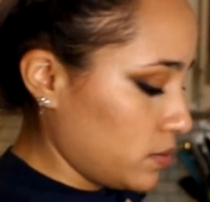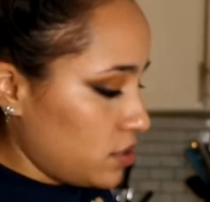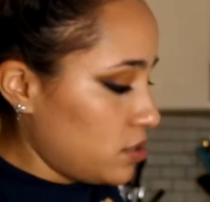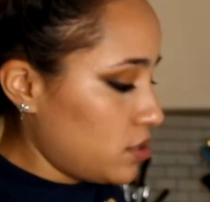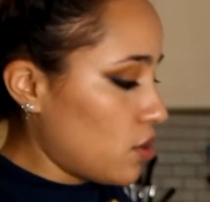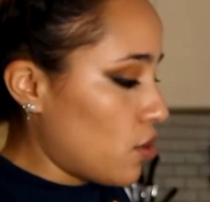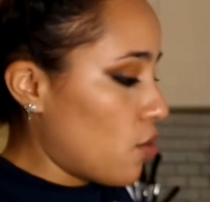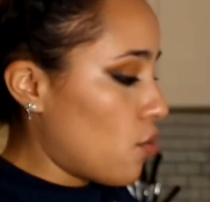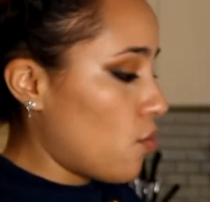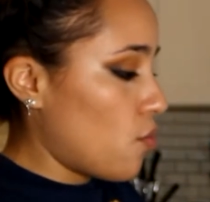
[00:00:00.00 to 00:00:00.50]

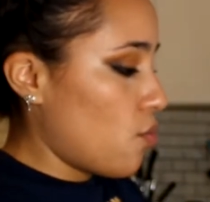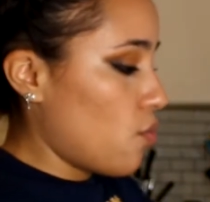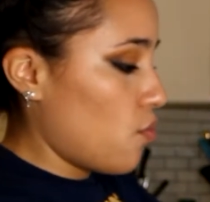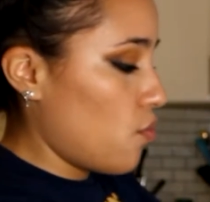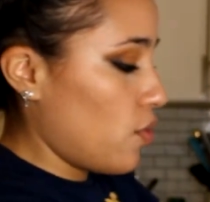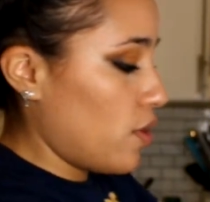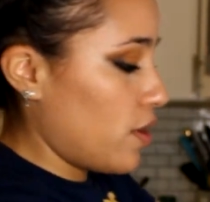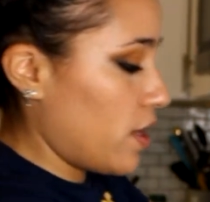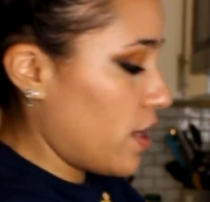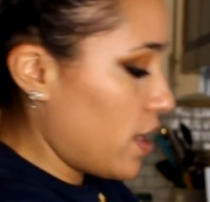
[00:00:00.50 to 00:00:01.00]
So
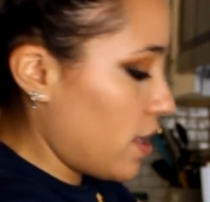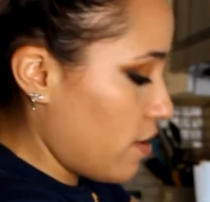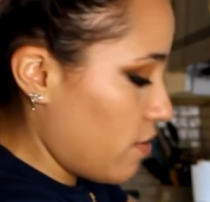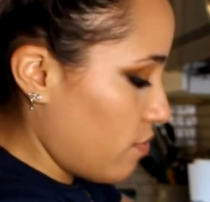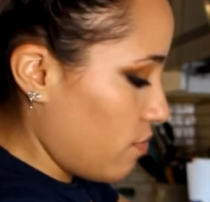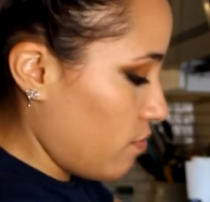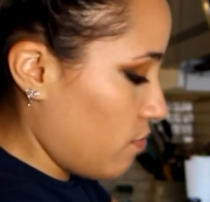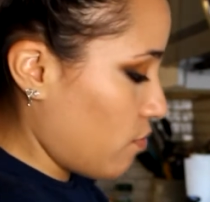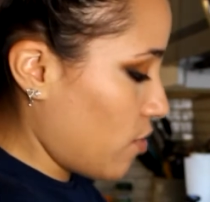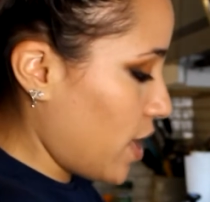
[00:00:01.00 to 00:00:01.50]

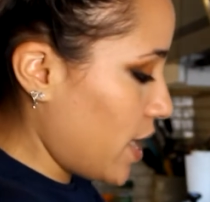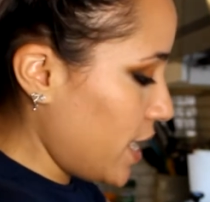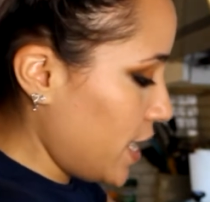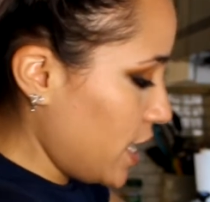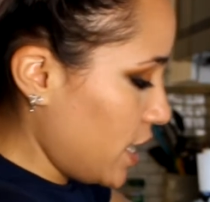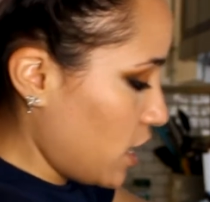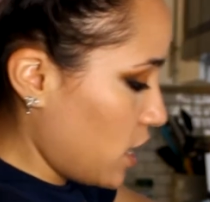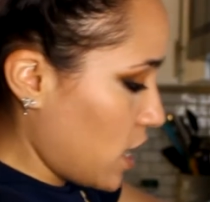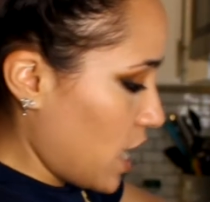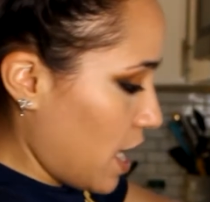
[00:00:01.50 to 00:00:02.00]
right
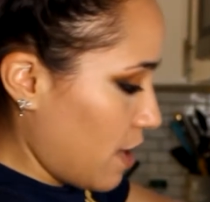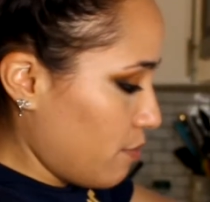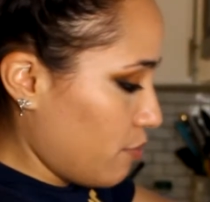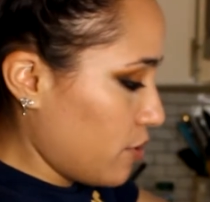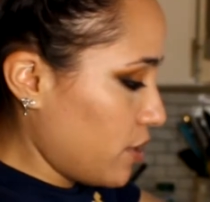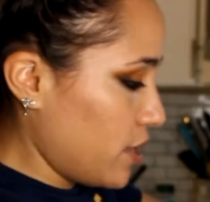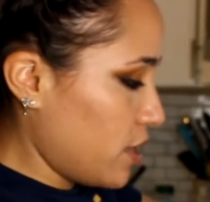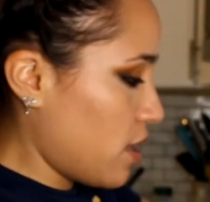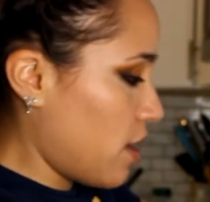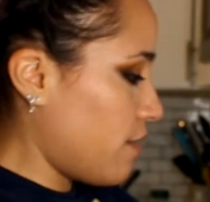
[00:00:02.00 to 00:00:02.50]
here, I'm
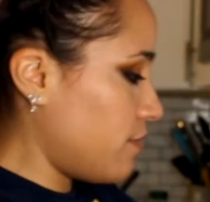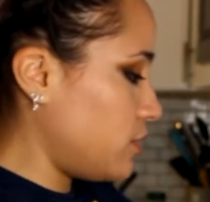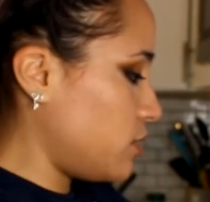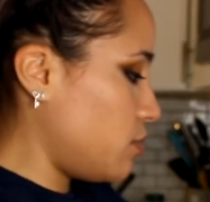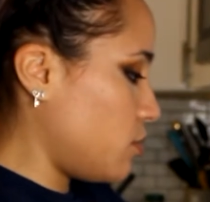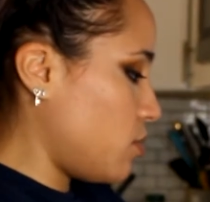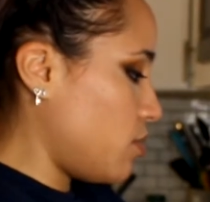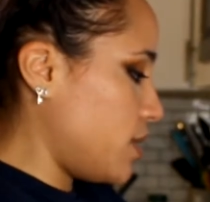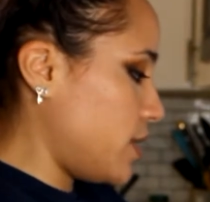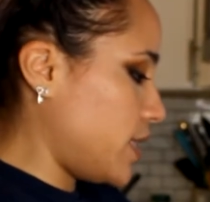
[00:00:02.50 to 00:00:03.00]
pretty
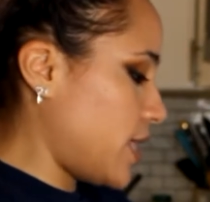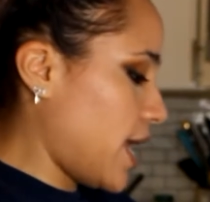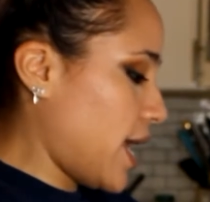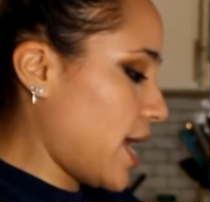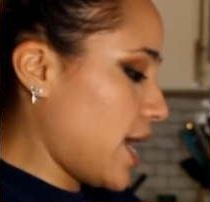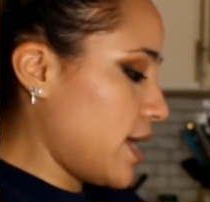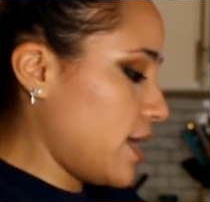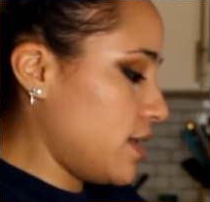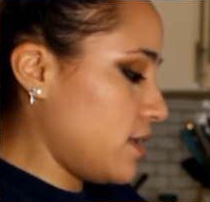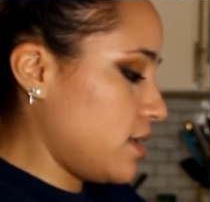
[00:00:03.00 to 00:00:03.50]
comfortable with
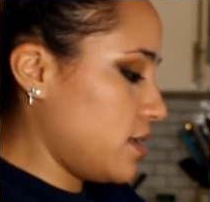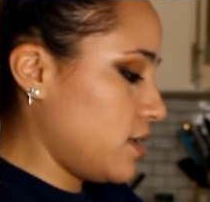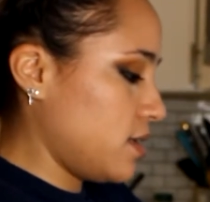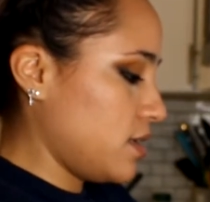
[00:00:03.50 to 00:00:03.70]
that.